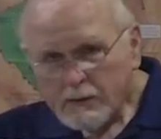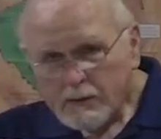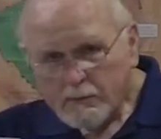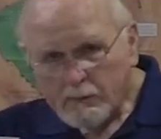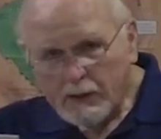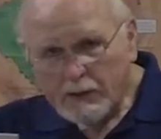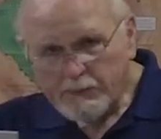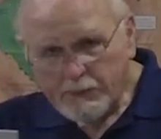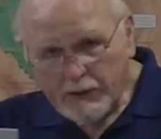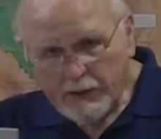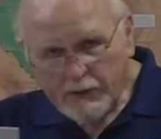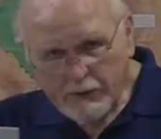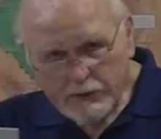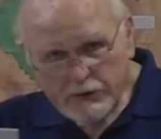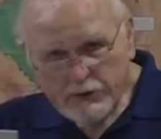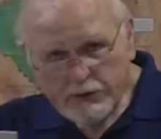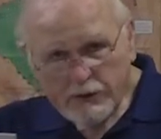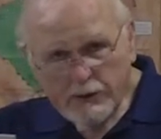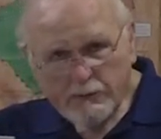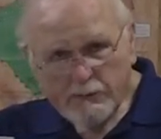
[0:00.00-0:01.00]
My
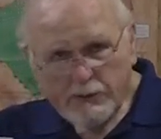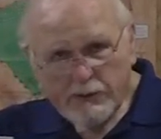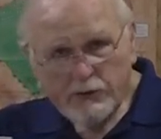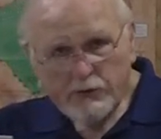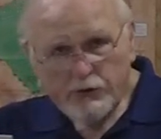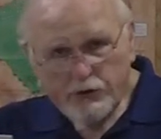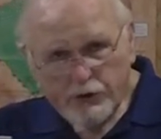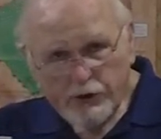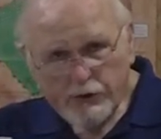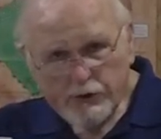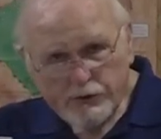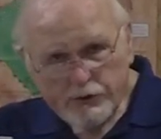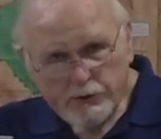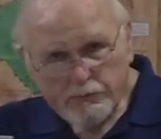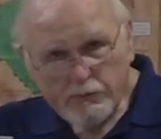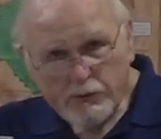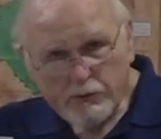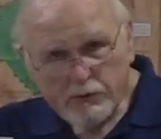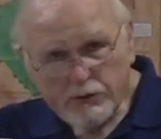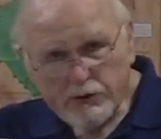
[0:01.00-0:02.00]
parents took me to
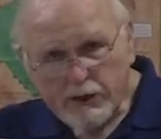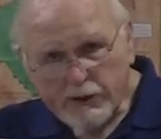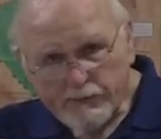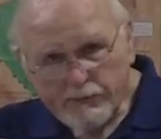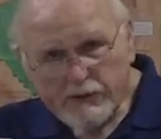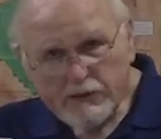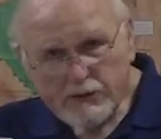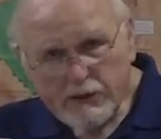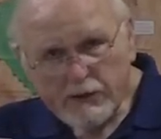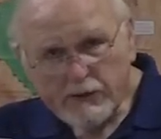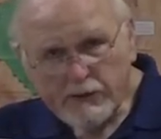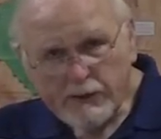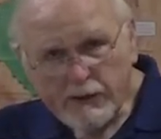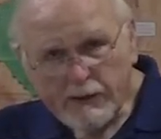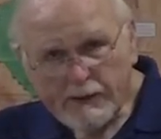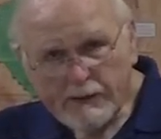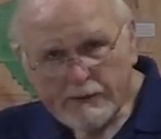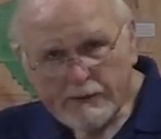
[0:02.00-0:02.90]
church most every Sunday.